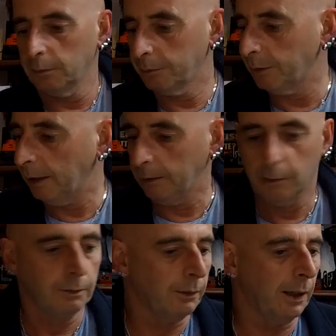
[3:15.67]
fitting
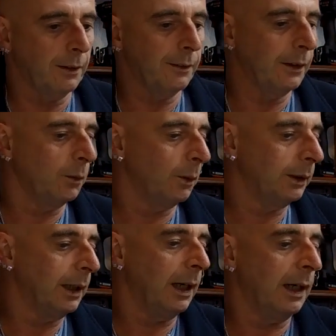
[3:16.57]
rather than the one
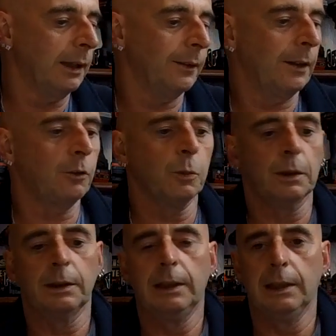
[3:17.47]
that this
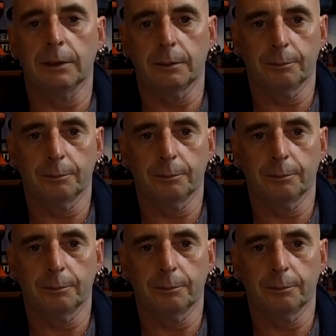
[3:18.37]
one here,